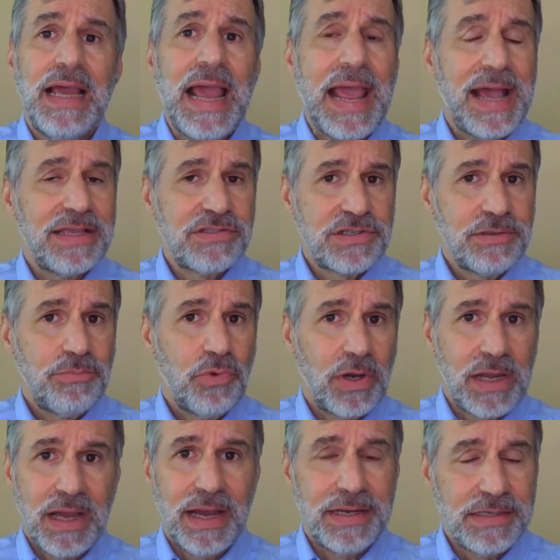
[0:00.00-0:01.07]
ask them
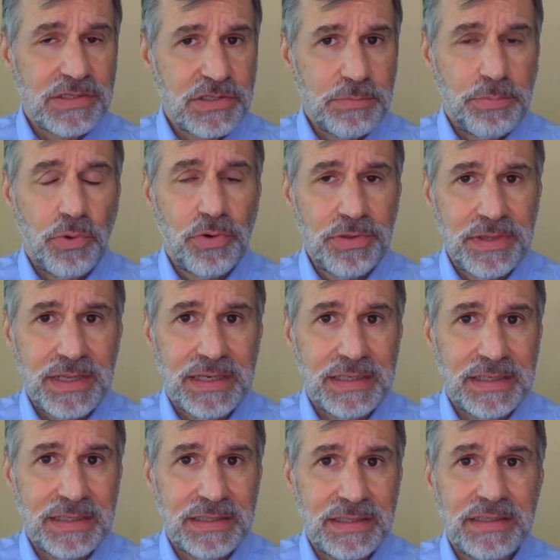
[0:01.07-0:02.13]
what kind of support they
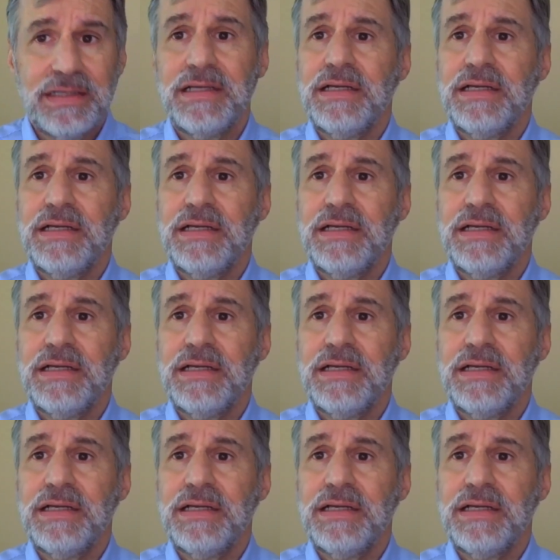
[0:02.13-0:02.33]
need.